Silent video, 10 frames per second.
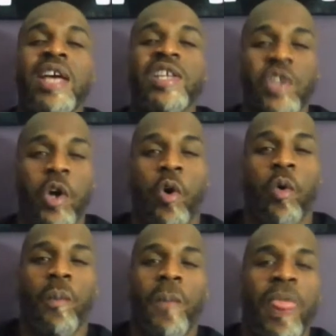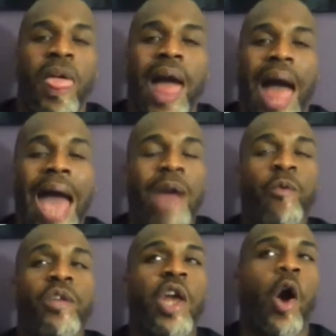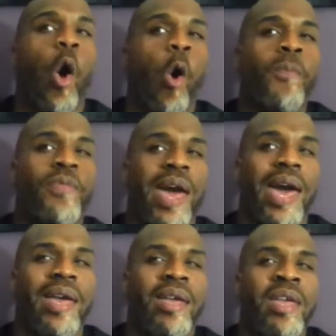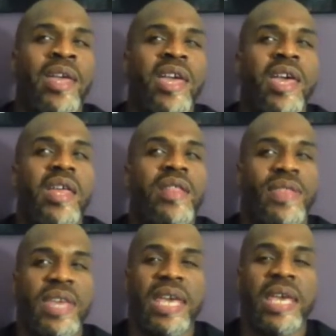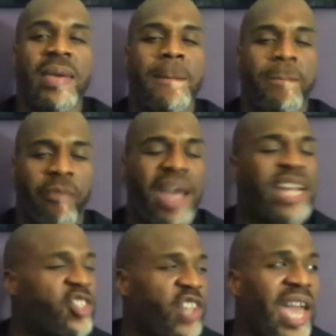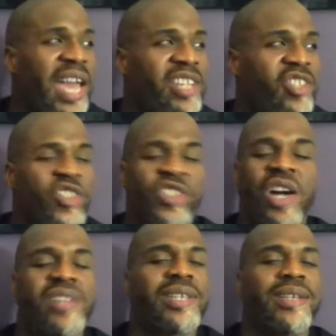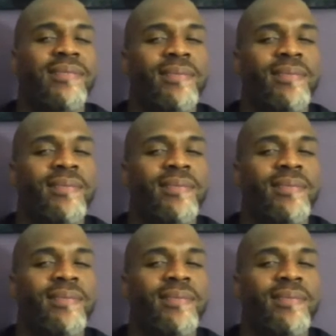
So I really hope that the brand change doesn't